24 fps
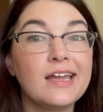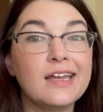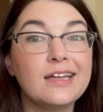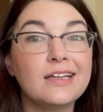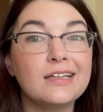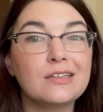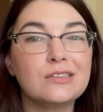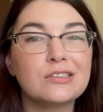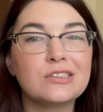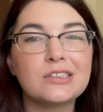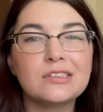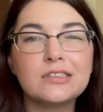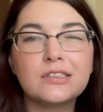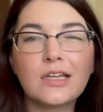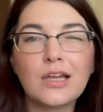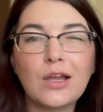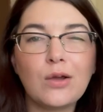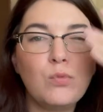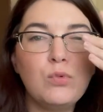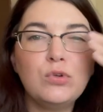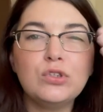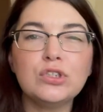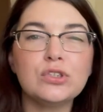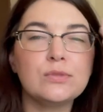And I was just like,
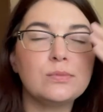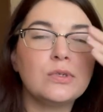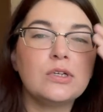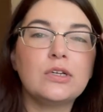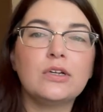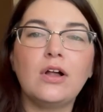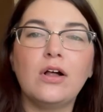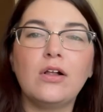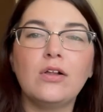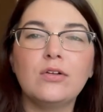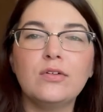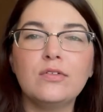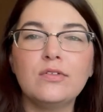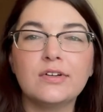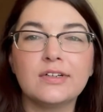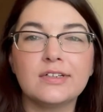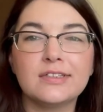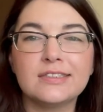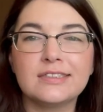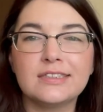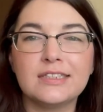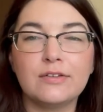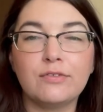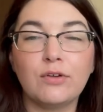we'll just put it all over
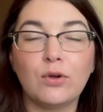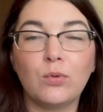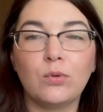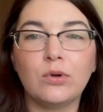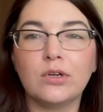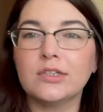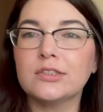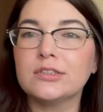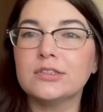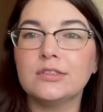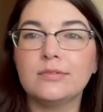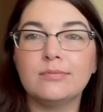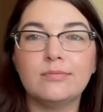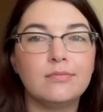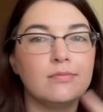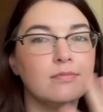and see if it works.